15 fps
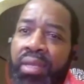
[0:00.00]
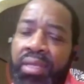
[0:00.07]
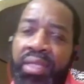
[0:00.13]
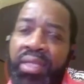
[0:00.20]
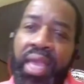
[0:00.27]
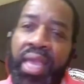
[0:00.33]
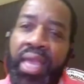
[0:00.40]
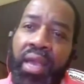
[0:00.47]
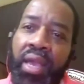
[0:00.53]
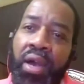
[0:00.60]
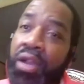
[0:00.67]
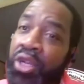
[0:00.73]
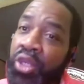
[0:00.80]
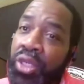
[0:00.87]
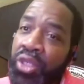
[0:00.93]
say
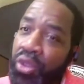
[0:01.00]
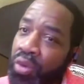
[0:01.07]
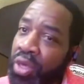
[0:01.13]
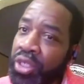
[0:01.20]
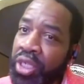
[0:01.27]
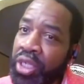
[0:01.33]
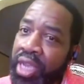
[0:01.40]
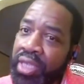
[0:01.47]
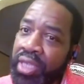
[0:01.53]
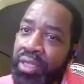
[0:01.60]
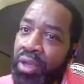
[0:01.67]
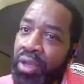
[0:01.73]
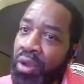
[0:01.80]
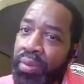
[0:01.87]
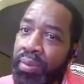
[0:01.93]
100, 200 years
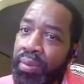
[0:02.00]
ago,